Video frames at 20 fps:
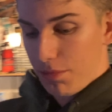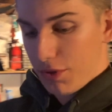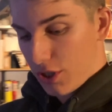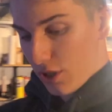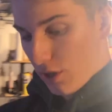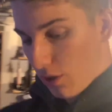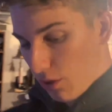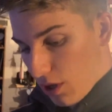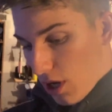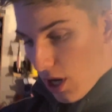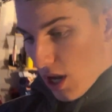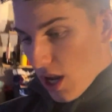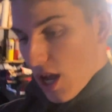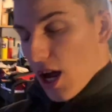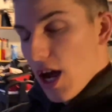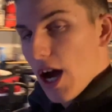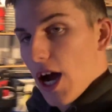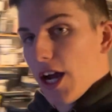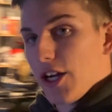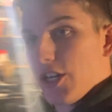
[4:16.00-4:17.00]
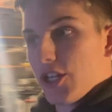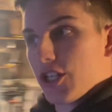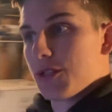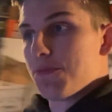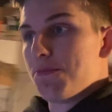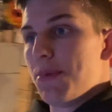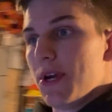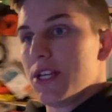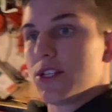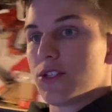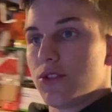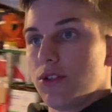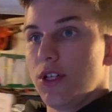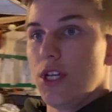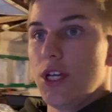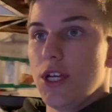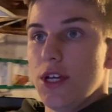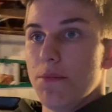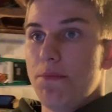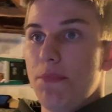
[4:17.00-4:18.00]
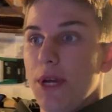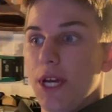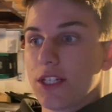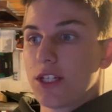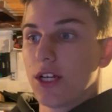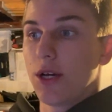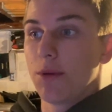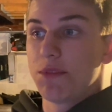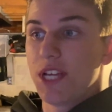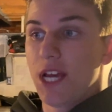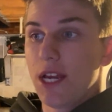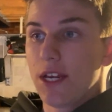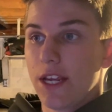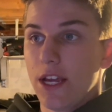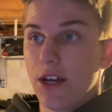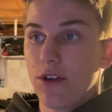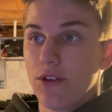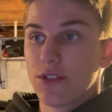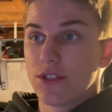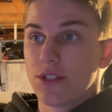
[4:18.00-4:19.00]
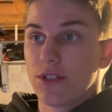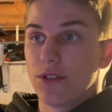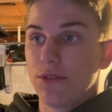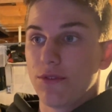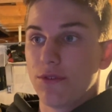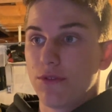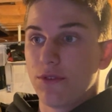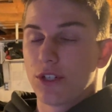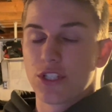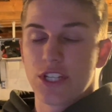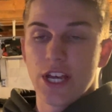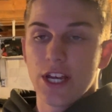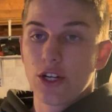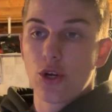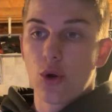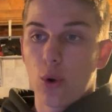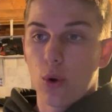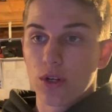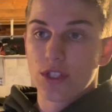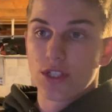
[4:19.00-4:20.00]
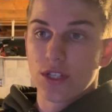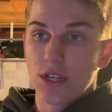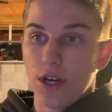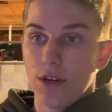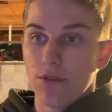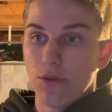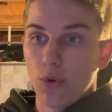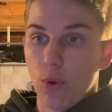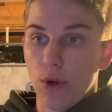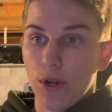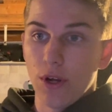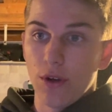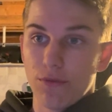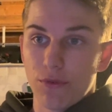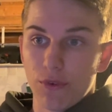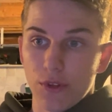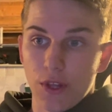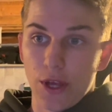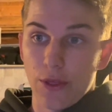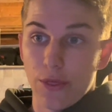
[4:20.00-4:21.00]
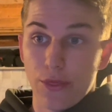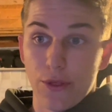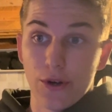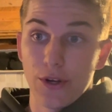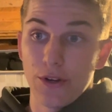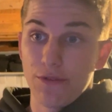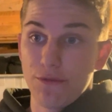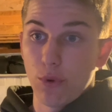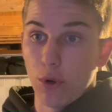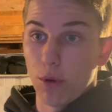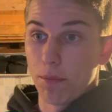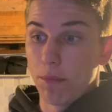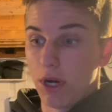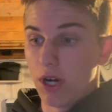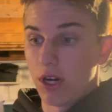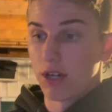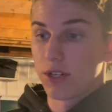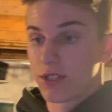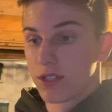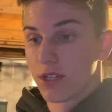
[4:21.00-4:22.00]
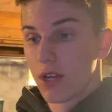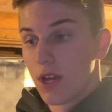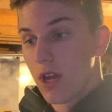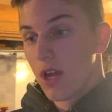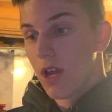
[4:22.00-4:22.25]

so I just basically picked up 10 quarts of oil for like $34.